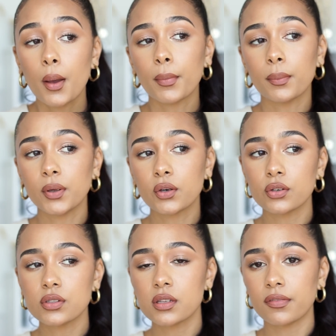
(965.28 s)
but
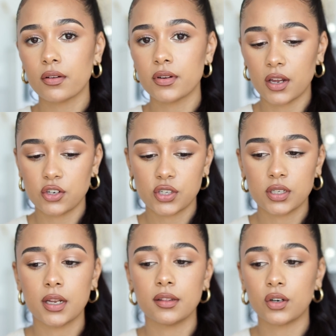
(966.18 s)
because the foundation
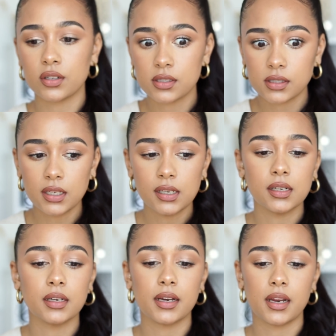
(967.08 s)
and the concealer
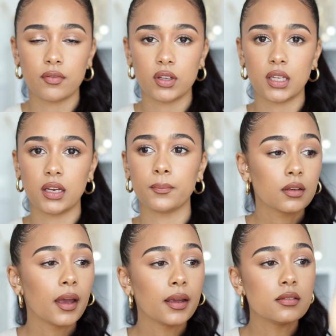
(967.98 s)
and everything
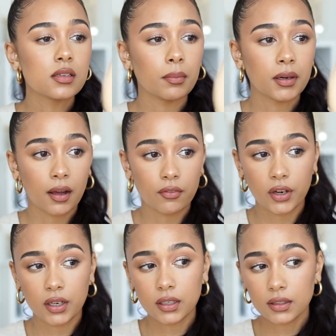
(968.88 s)
ends up
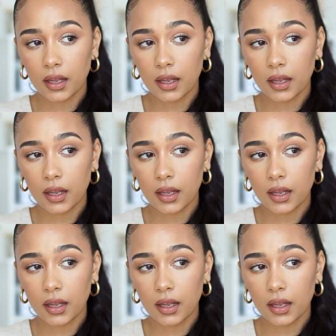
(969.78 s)
covering it,